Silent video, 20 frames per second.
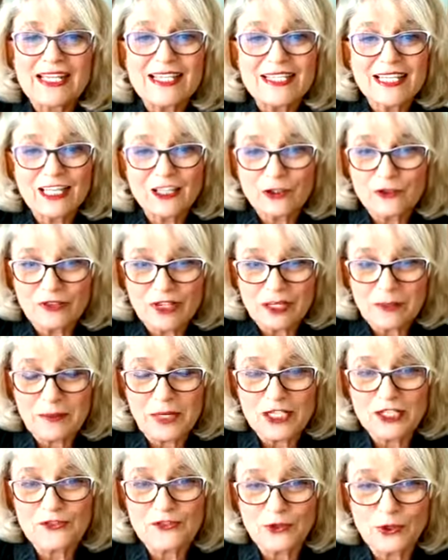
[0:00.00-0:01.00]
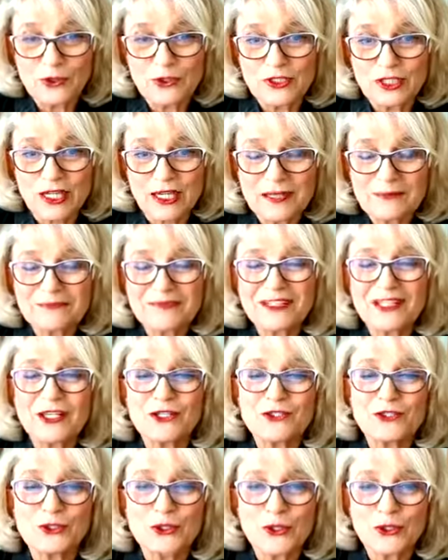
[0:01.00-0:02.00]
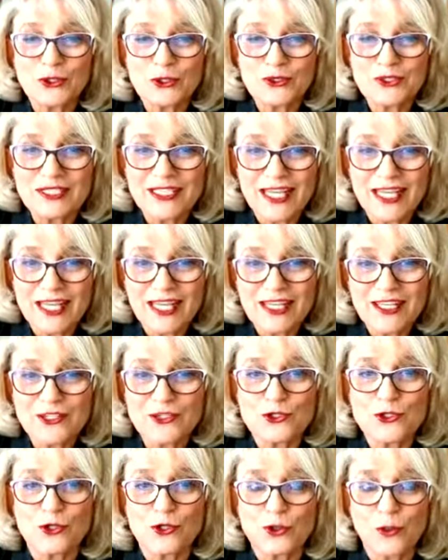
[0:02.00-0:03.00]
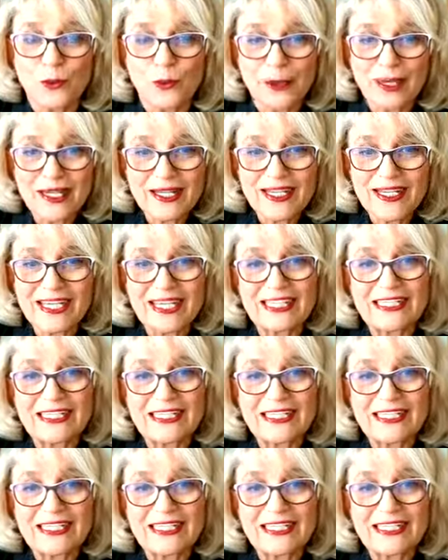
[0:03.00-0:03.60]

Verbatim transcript: Thank you very much for your time. Enjoy your day, enjoy your week,